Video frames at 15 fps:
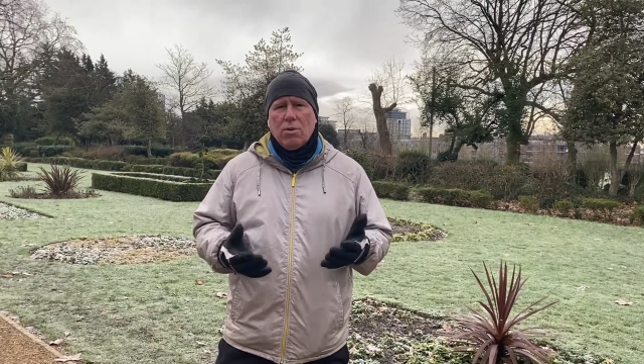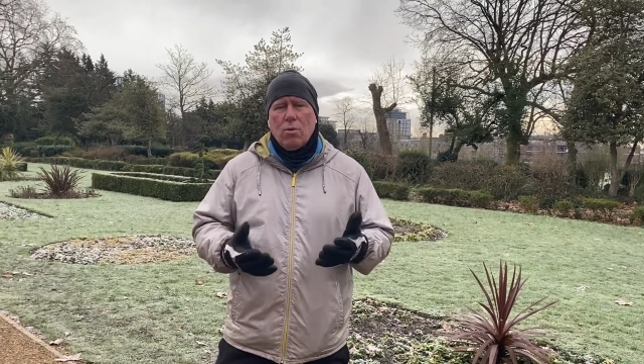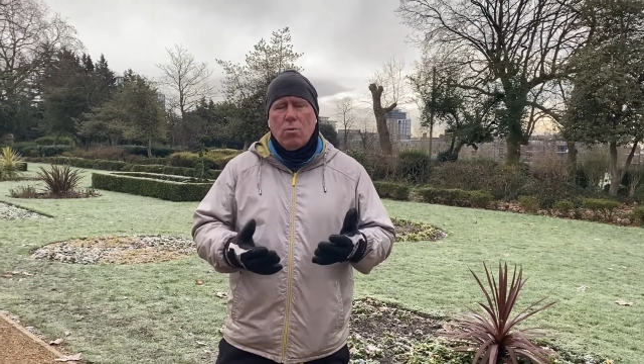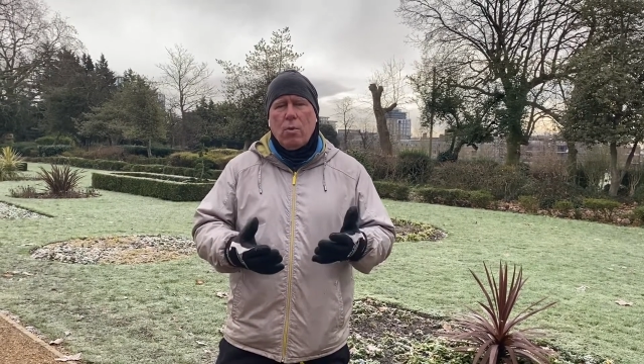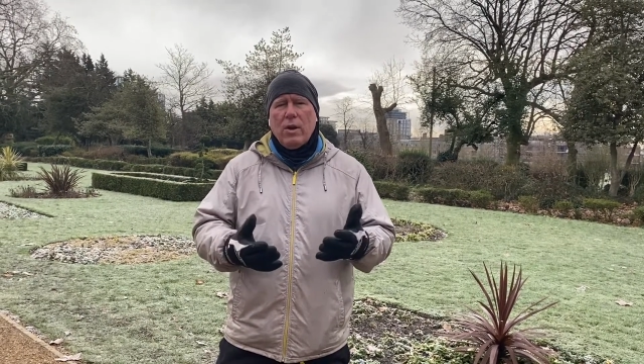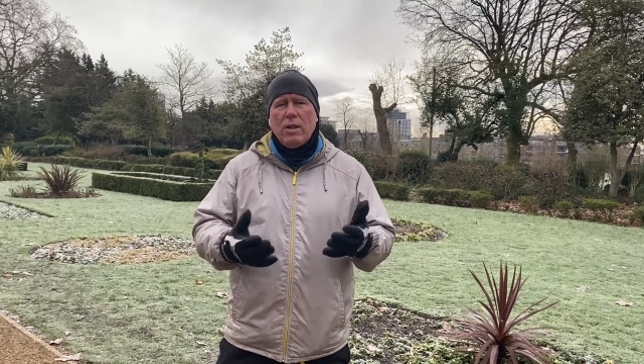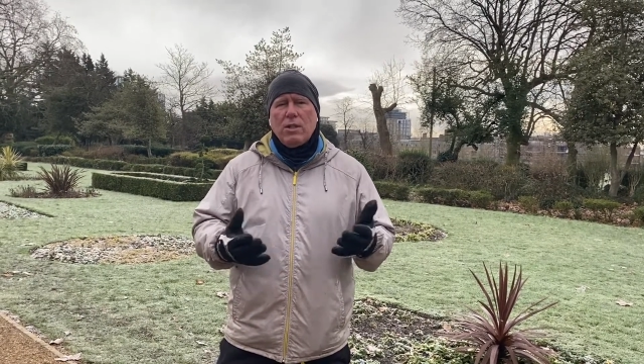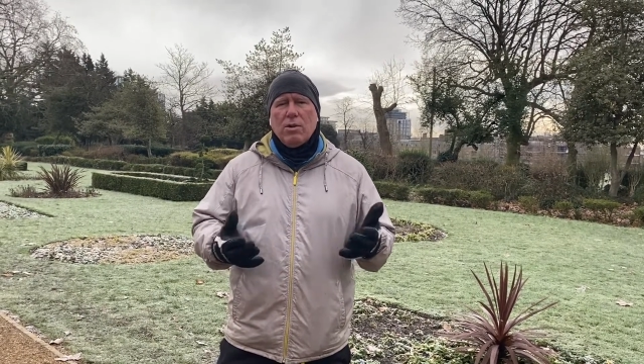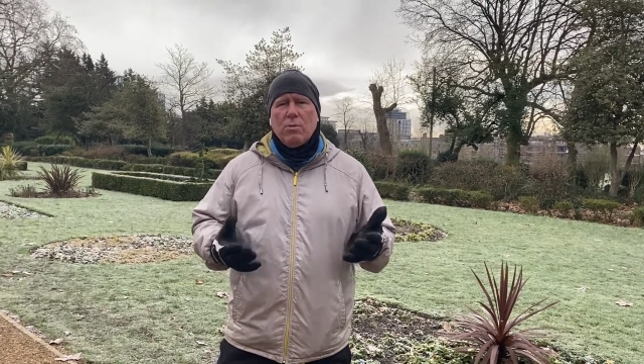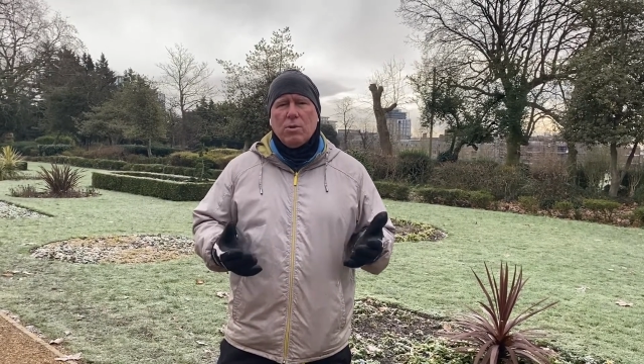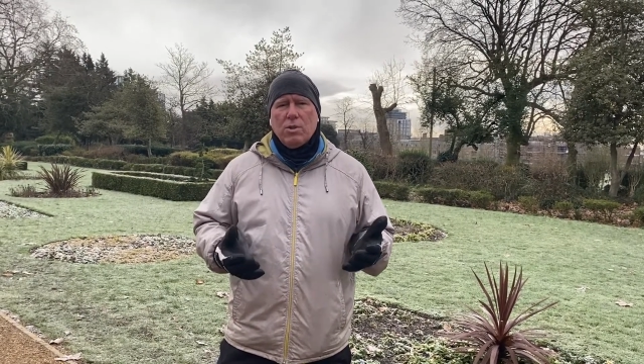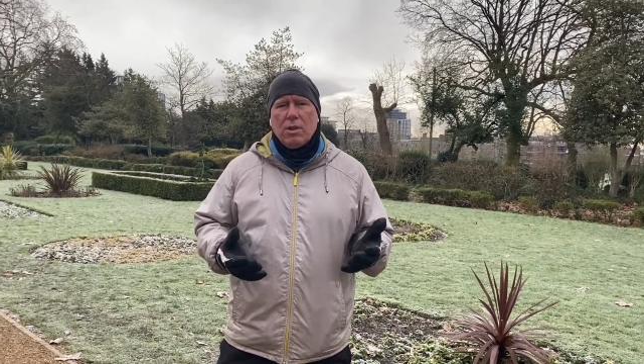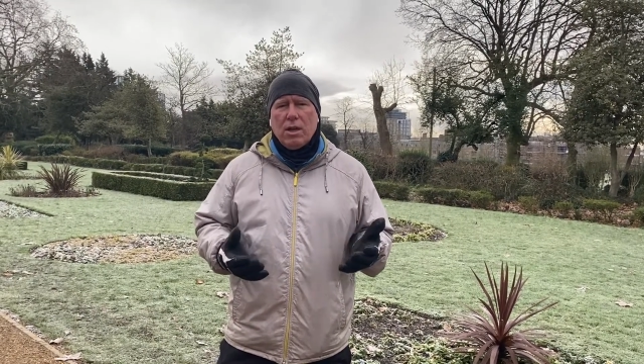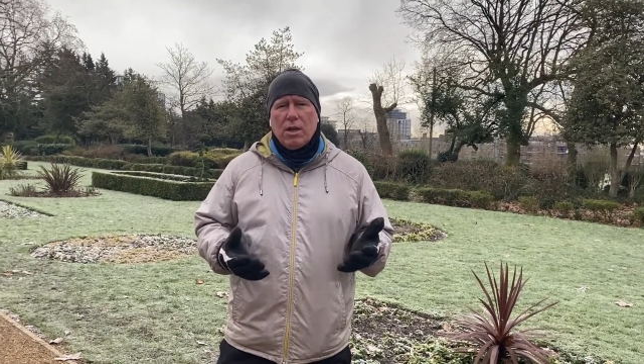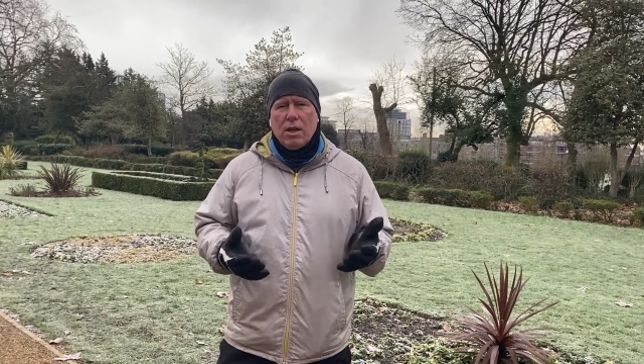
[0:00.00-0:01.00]
What is it we're
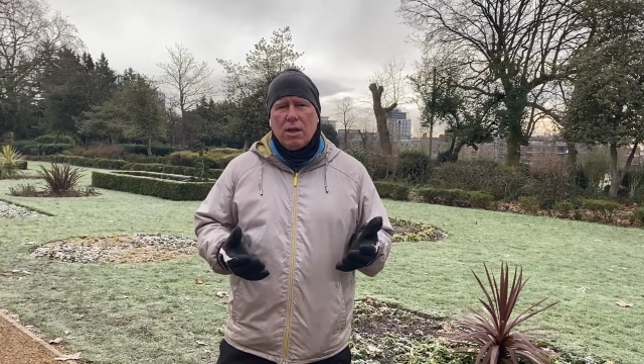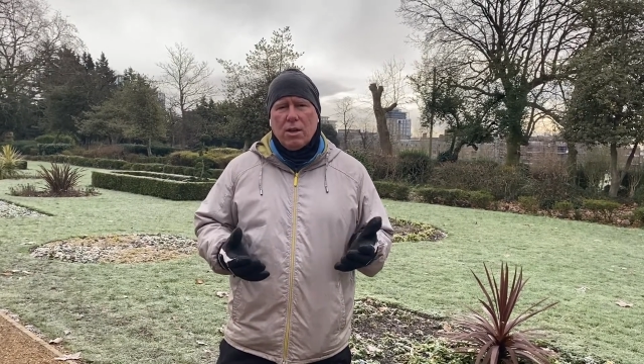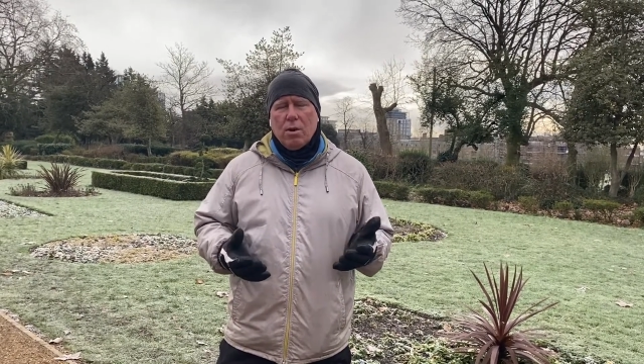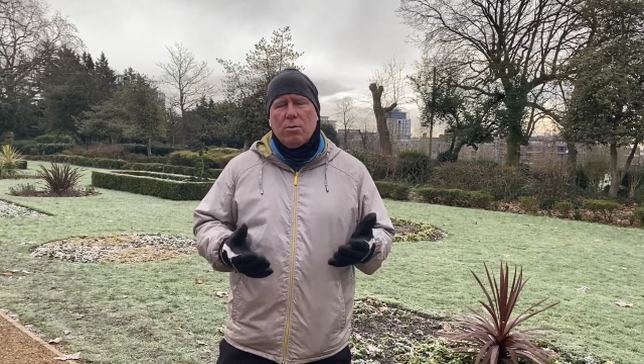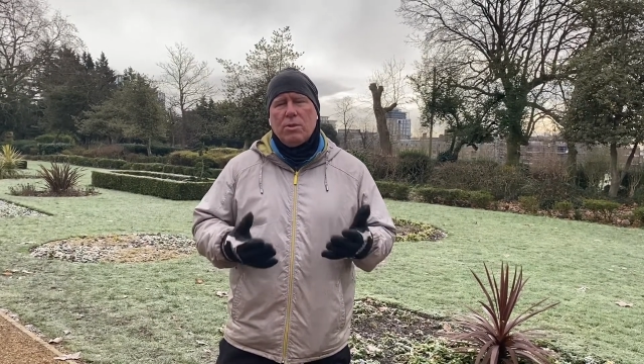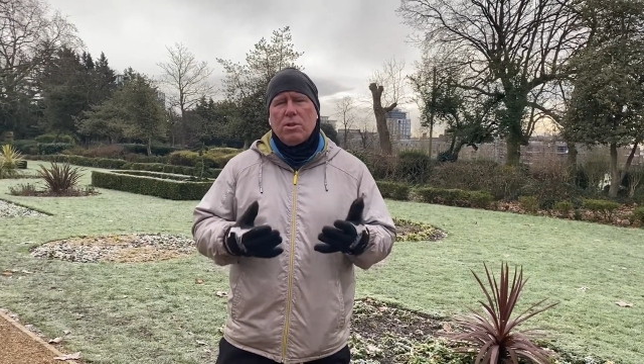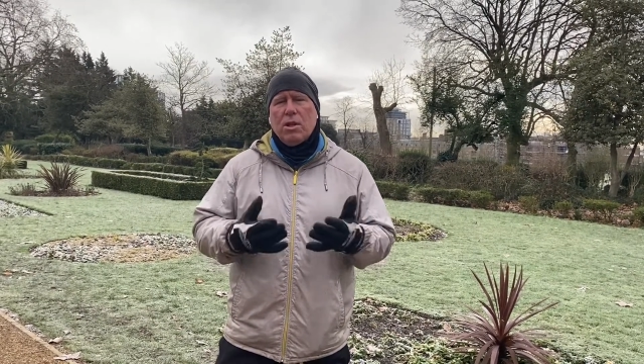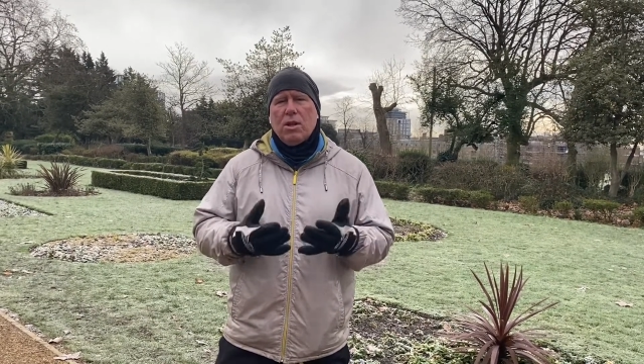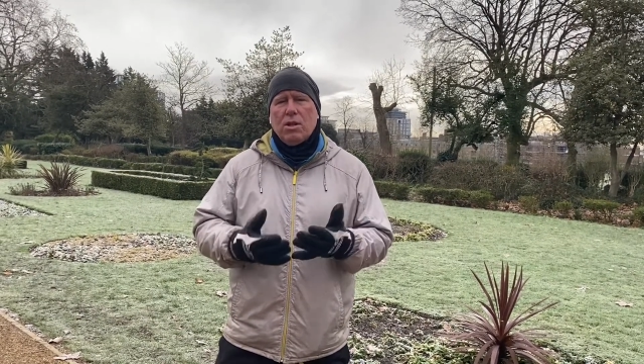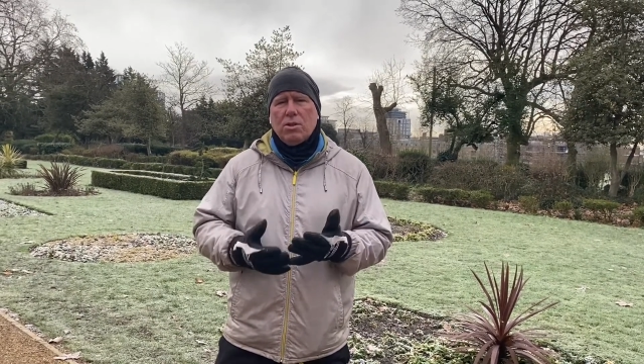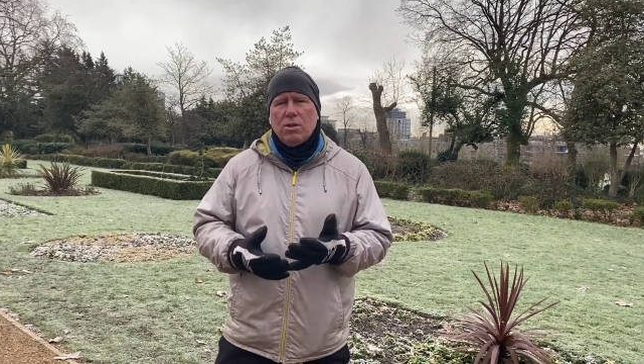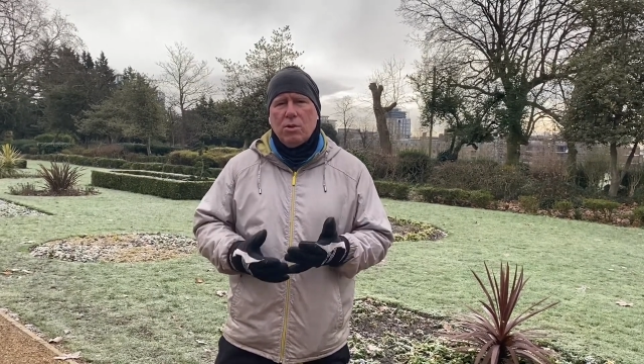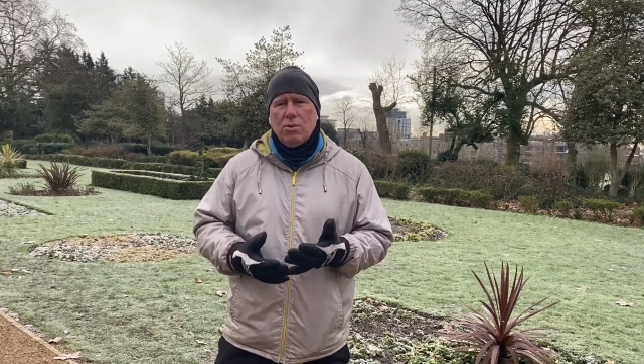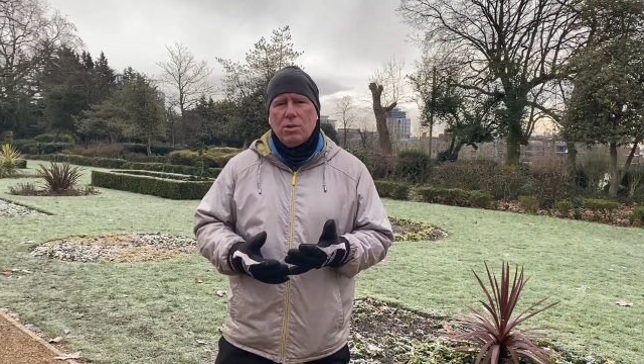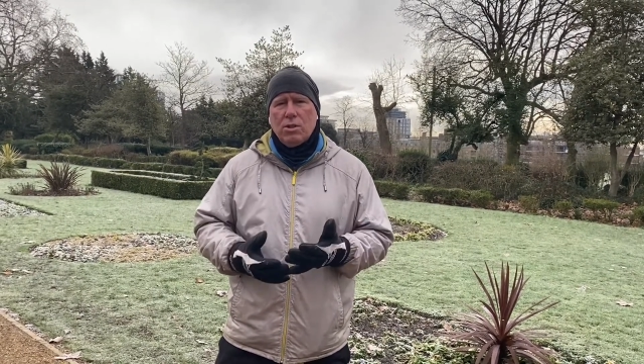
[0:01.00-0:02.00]
studying? Are we studying
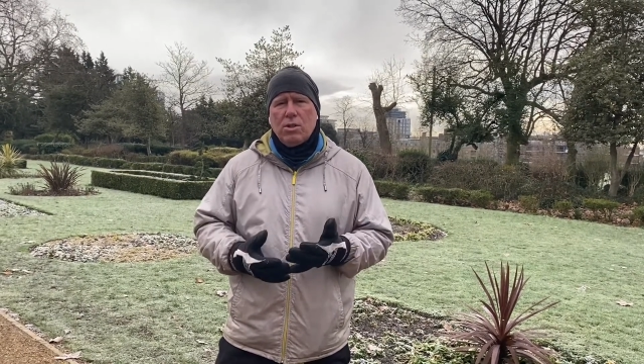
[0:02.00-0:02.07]
social